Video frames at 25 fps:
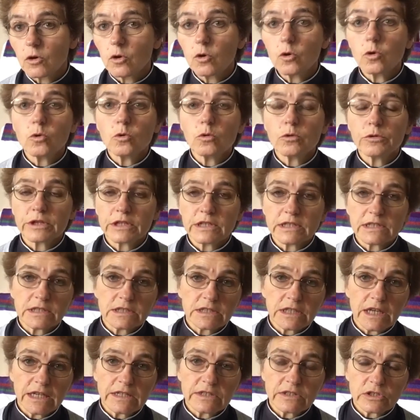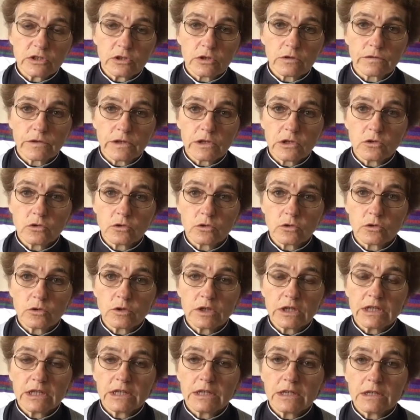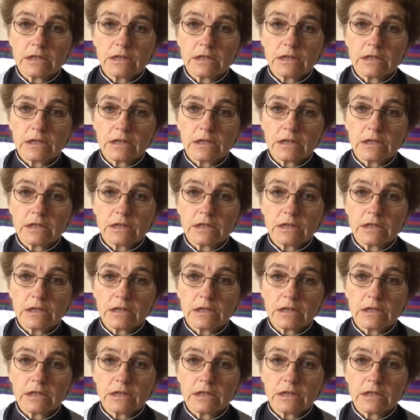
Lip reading: All that is said of the law